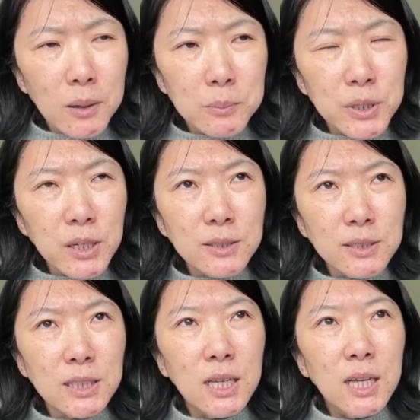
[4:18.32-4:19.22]
because
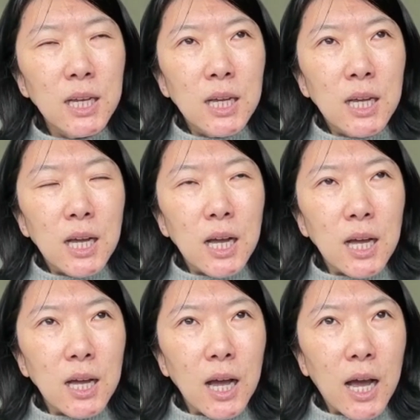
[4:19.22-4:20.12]

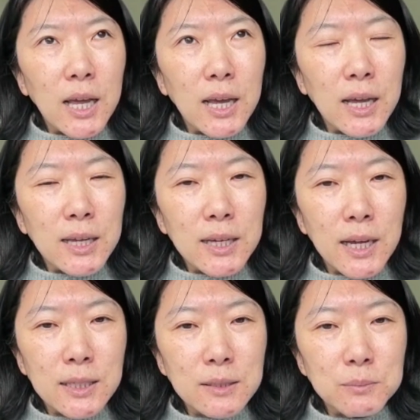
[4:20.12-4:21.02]
I
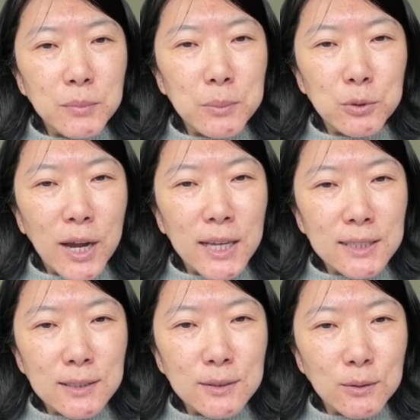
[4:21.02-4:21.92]
hate
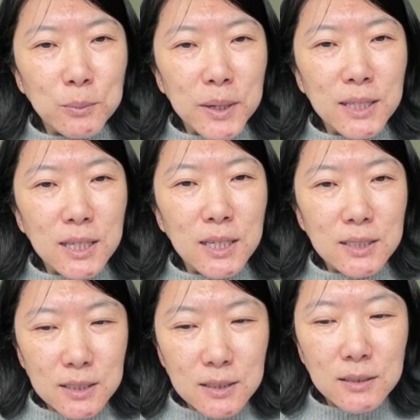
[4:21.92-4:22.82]
memorizing so many
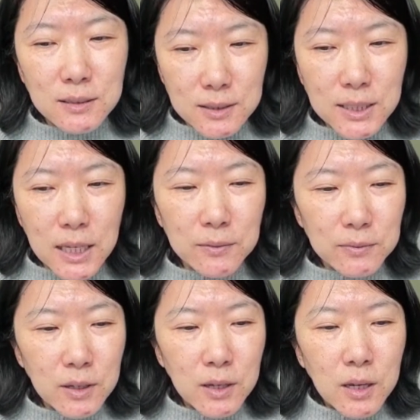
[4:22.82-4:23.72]
stuff.
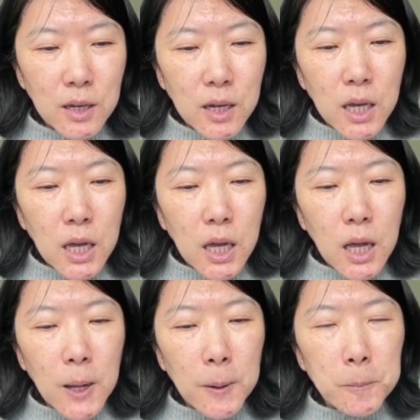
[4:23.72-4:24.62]

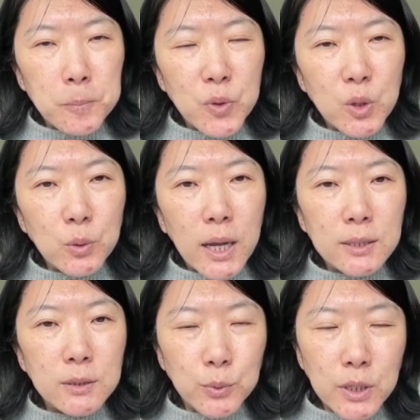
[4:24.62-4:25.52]
So I
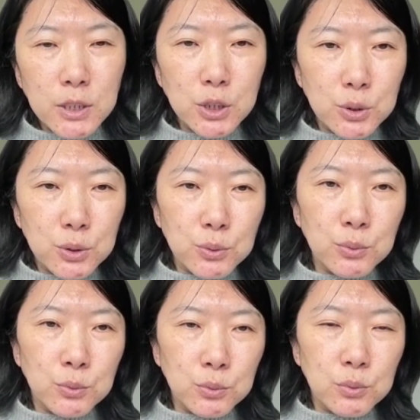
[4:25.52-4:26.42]
switched
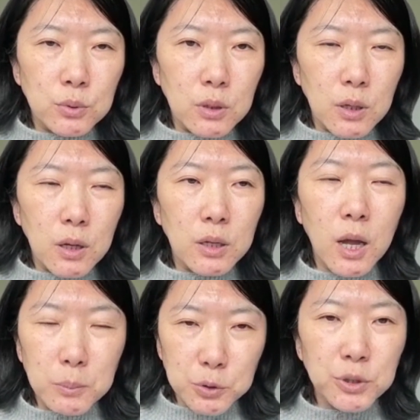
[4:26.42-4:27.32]
to
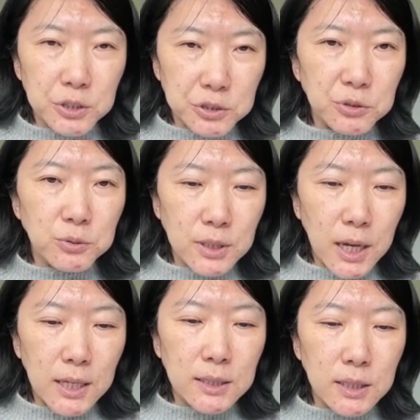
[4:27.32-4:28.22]
computational
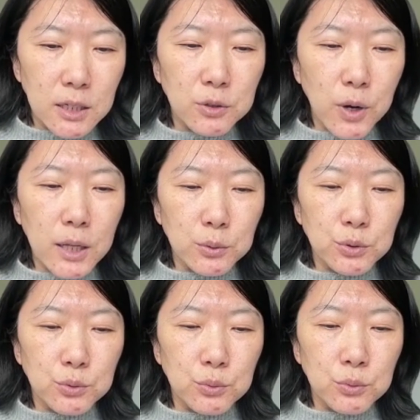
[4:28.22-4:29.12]
science in graduate
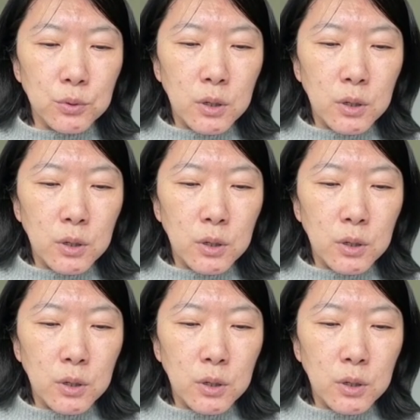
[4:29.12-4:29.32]
school.